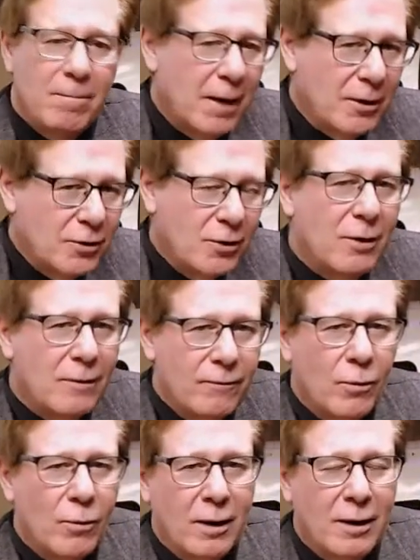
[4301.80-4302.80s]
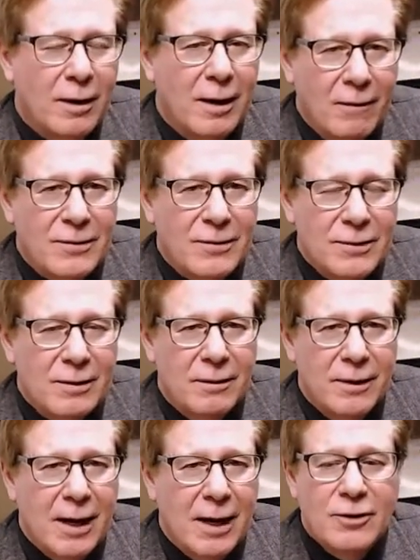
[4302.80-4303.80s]
I showed up for work every single
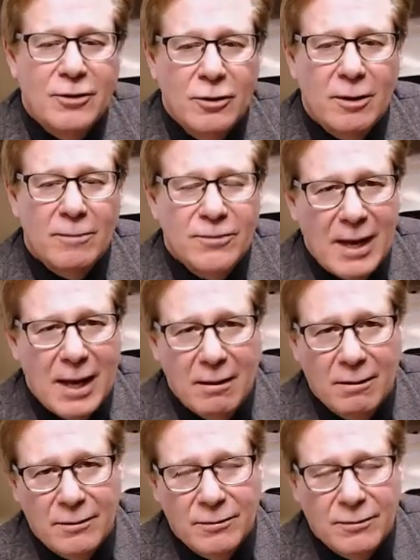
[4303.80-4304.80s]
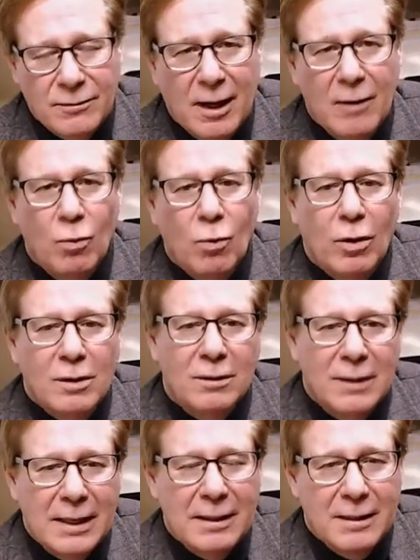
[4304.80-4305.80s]
day. I showed up Saturdays. I worked
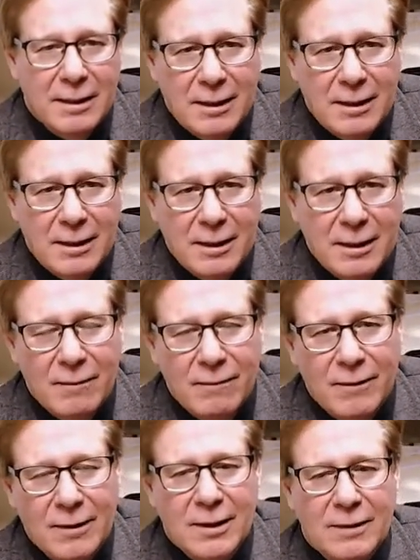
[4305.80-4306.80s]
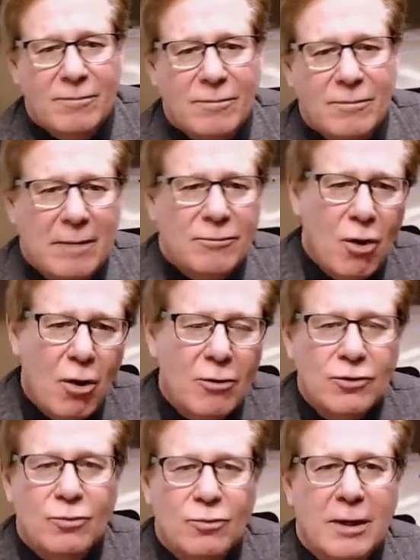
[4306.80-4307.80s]
late in the evenings, and sometimes
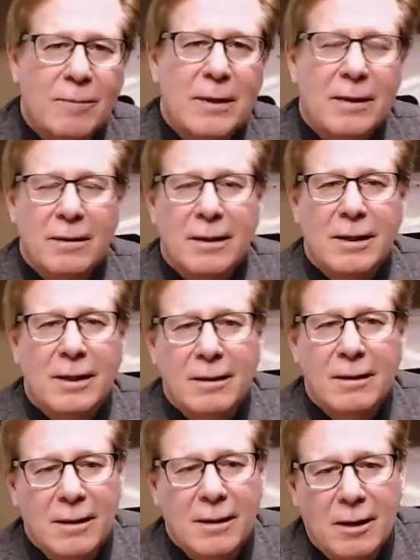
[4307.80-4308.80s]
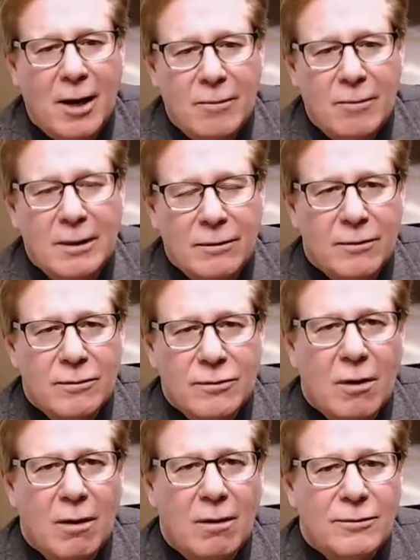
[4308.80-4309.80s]
calls would come in, and I would get
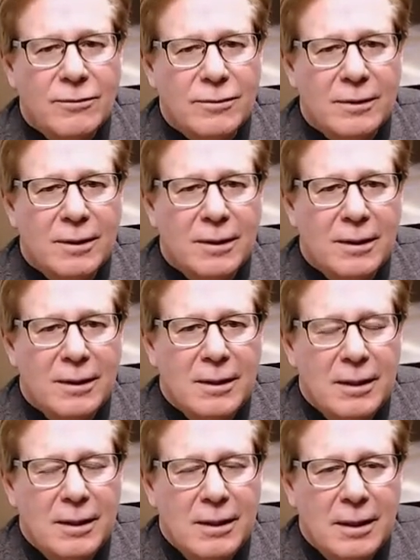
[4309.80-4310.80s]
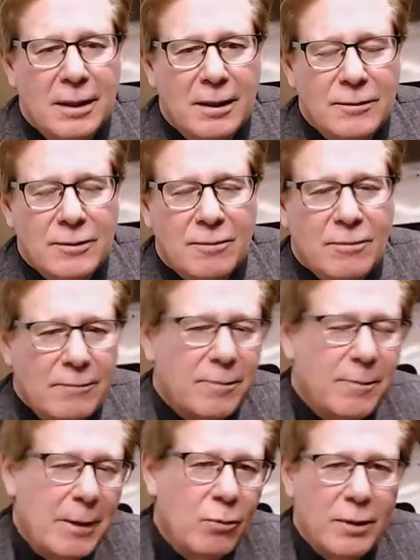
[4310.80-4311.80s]
those calls. And
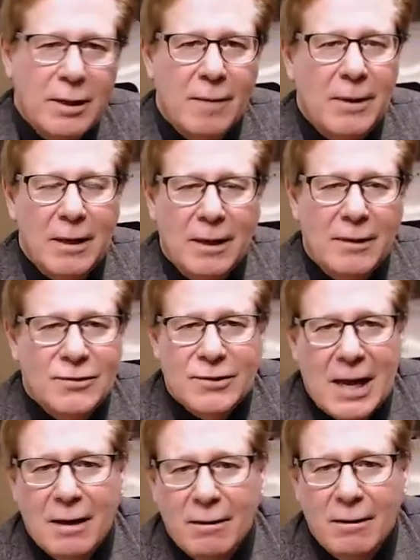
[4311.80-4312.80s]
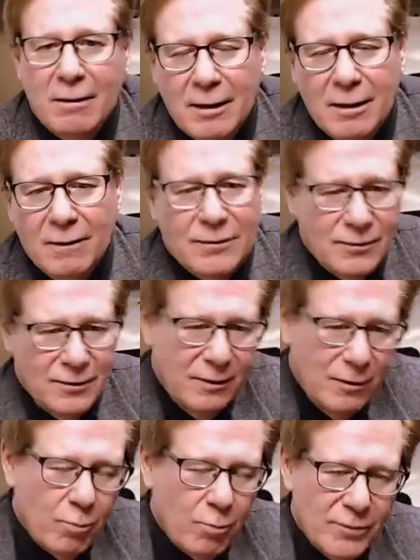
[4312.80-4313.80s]
sometimes people would come in on Saturday. They'd
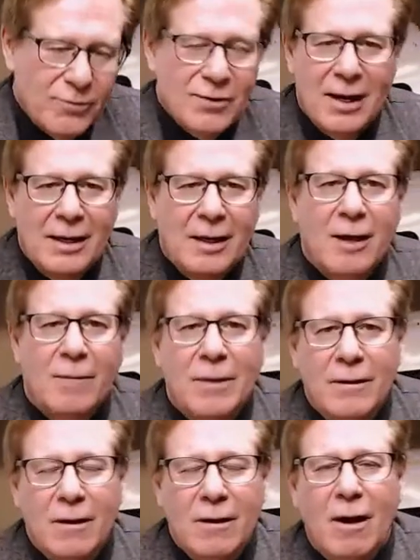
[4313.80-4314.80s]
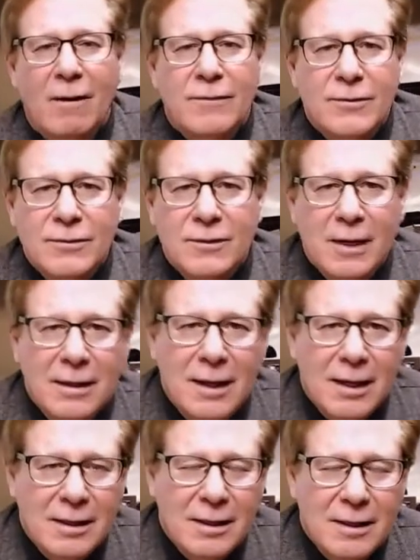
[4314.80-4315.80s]
see the open sign to come in the office.
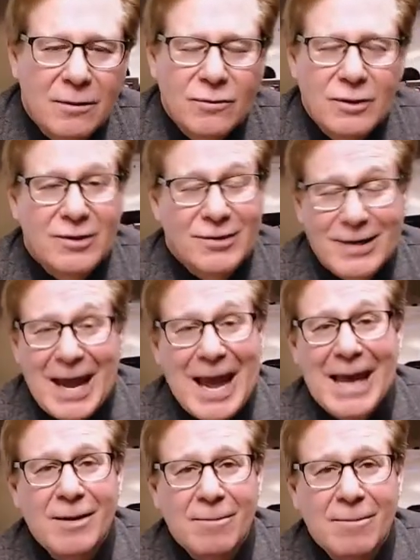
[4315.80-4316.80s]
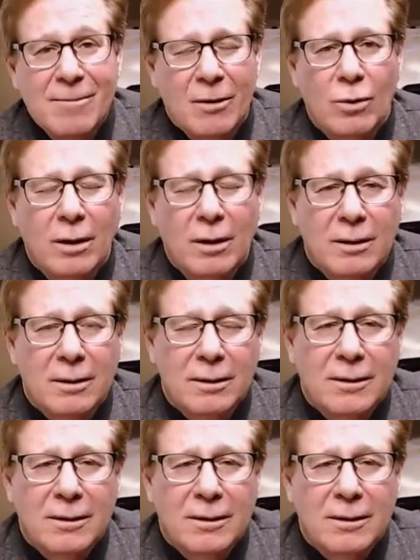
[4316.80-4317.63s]
And I'd get those leads because I had to make it work.